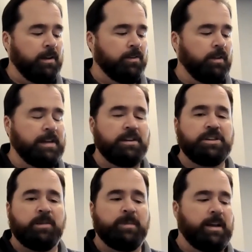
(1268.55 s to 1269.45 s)
So, ladies and
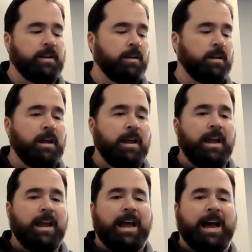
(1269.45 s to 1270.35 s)
gentlemen,
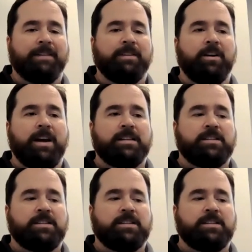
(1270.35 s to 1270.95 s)
have a great